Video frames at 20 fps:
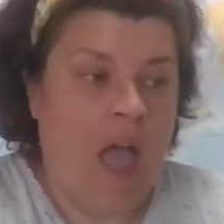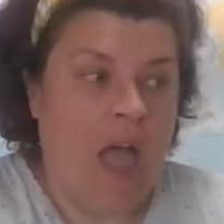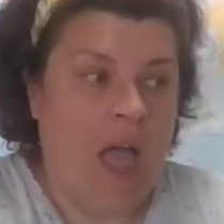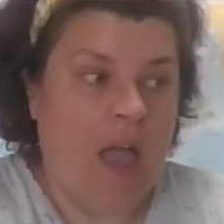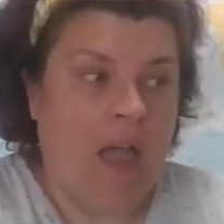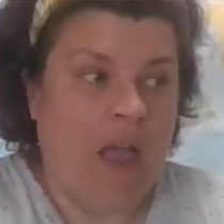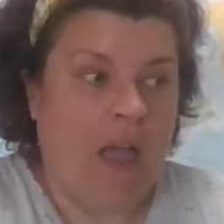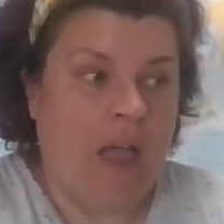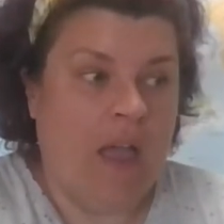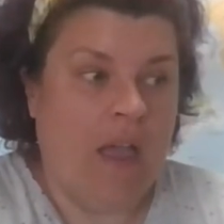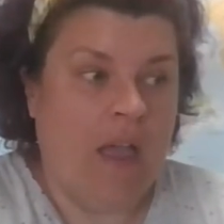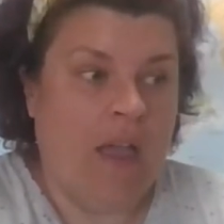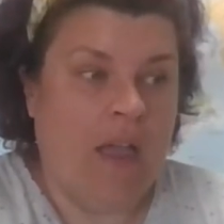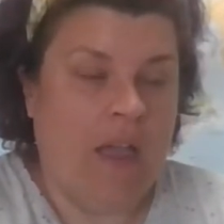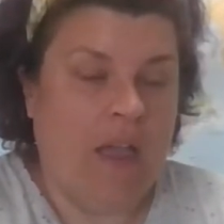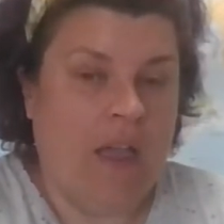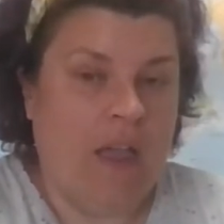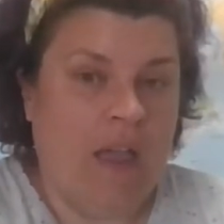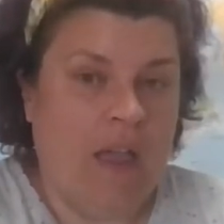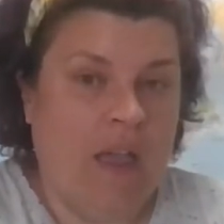
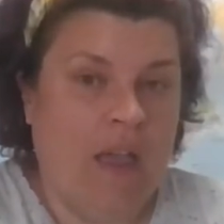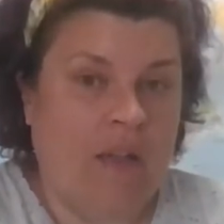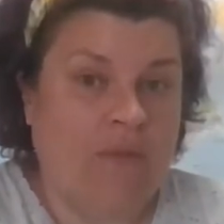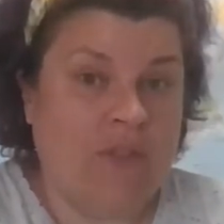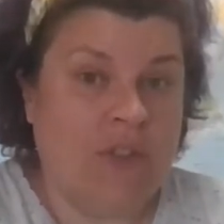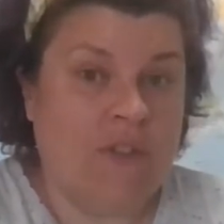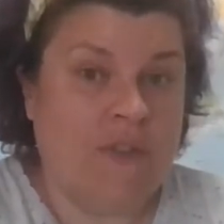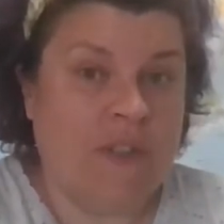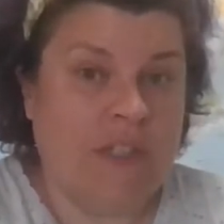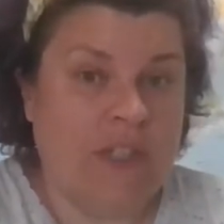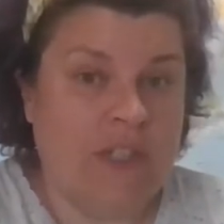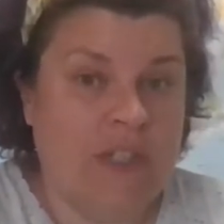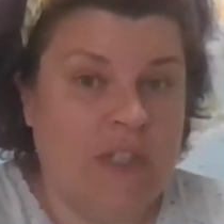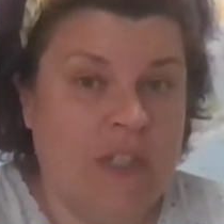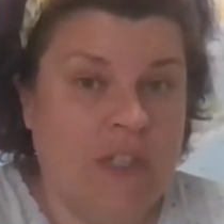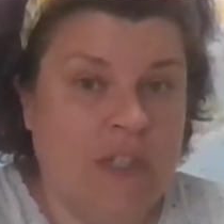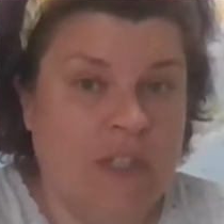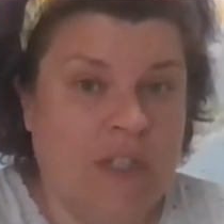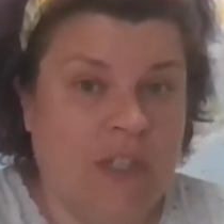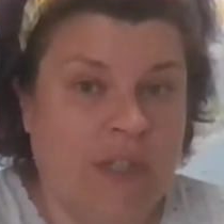I've just
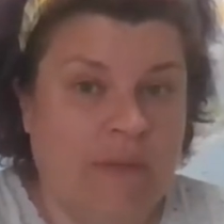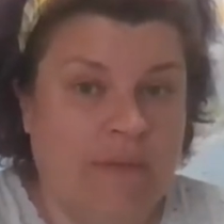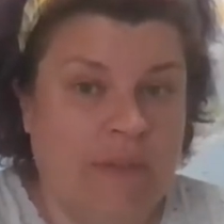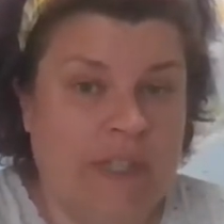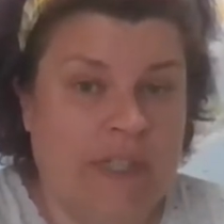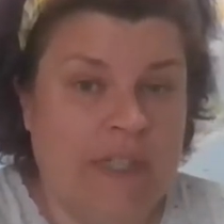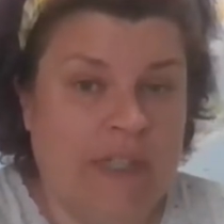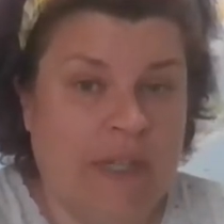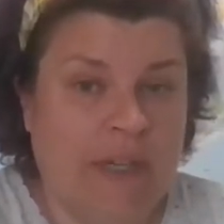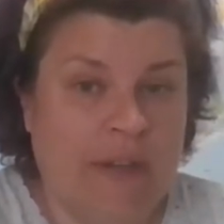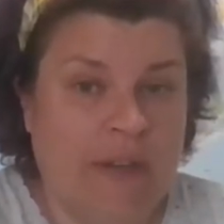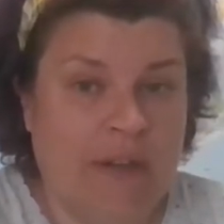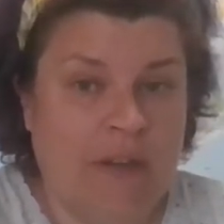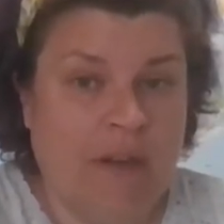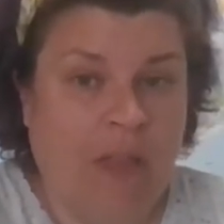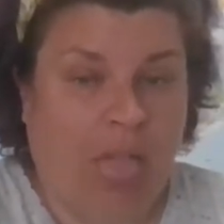finished. I'm really tired.